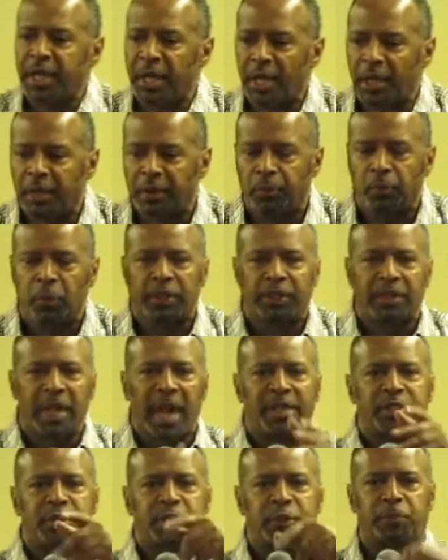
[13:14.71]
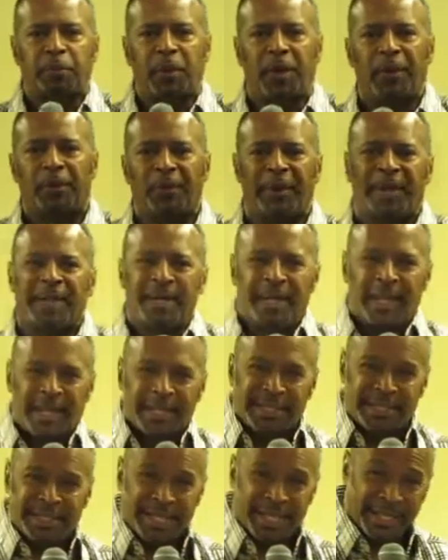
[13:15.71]
dealing with that spirit
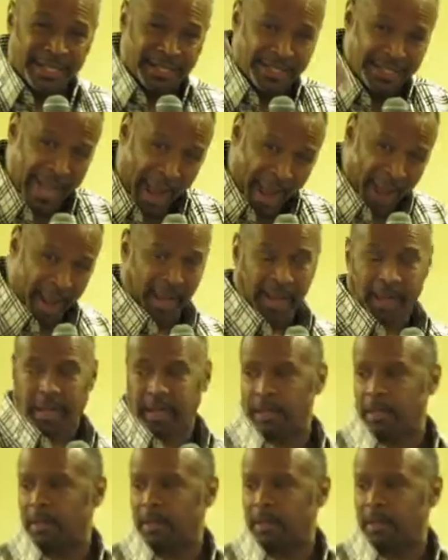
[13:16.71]
today.